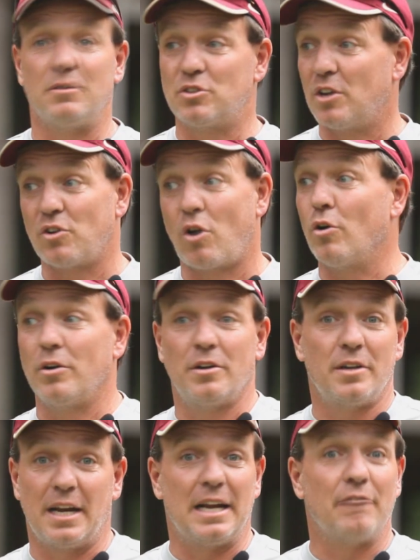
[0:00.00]
It was, it's hard,
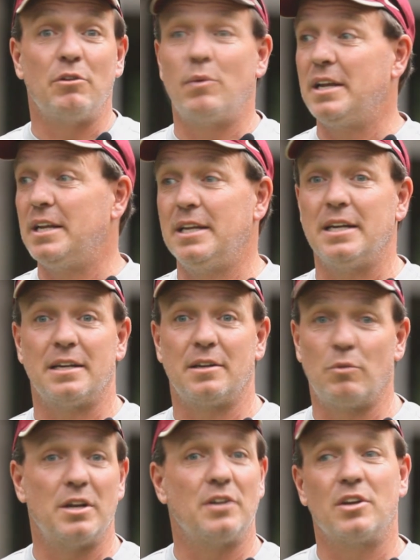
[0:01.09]
and every way you did it. There
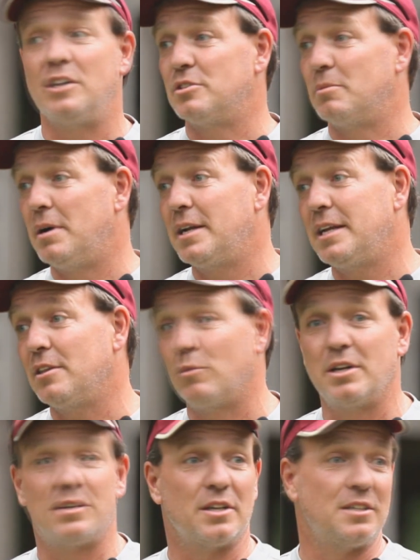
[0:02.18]
wasn't tons of money, there
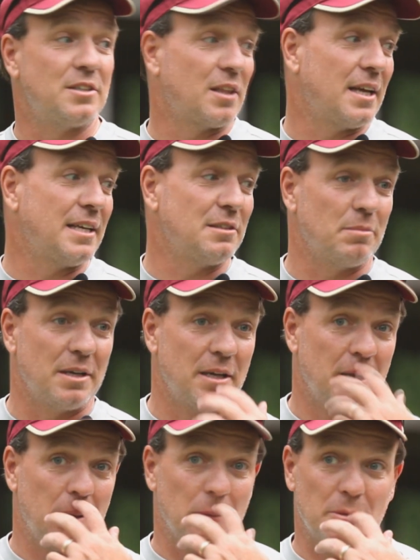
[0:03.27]
wasn't tons of things, but it